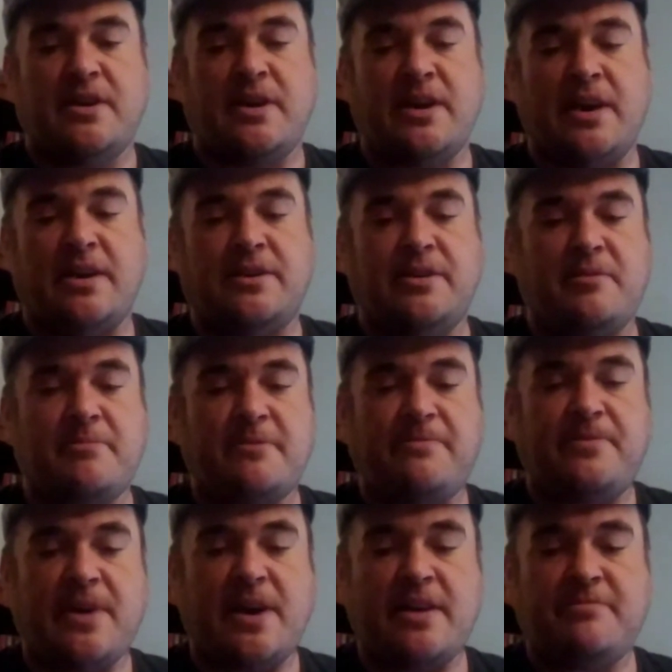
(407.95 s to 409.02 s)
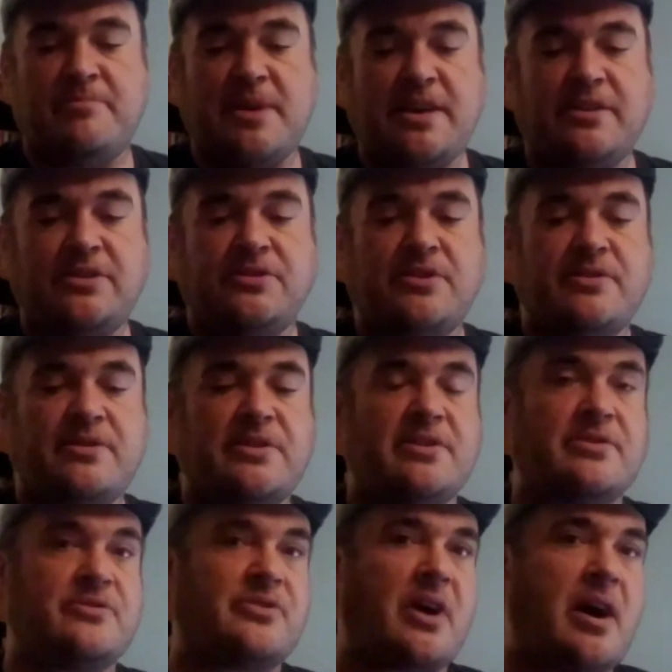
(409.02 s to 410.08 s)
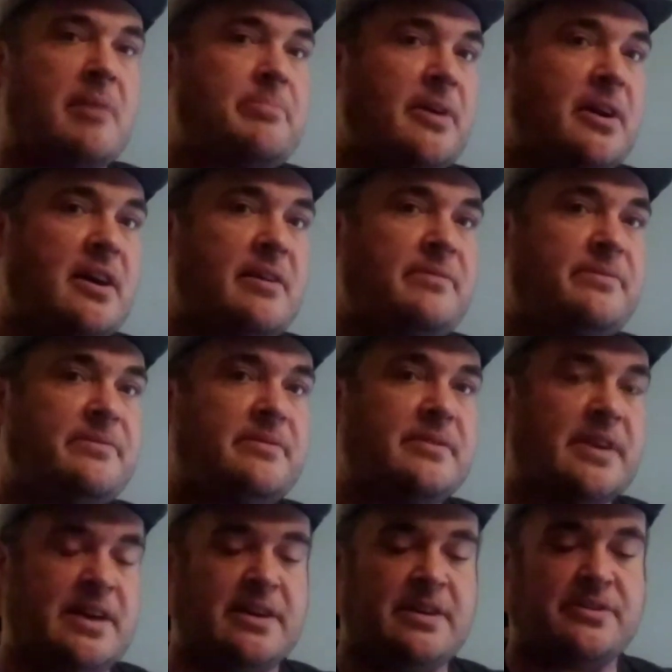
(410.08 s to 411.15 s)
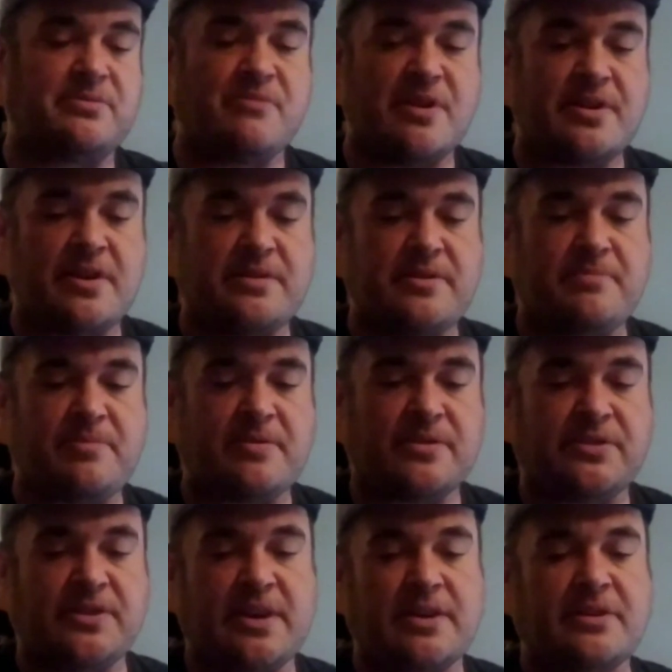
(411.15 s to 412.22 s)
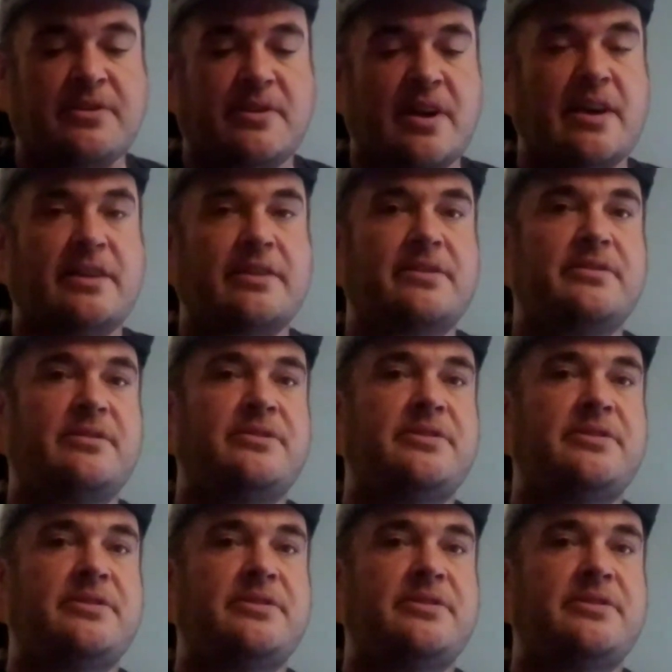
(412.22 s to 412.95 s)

And number 5, make sure your drop off is 100% correct.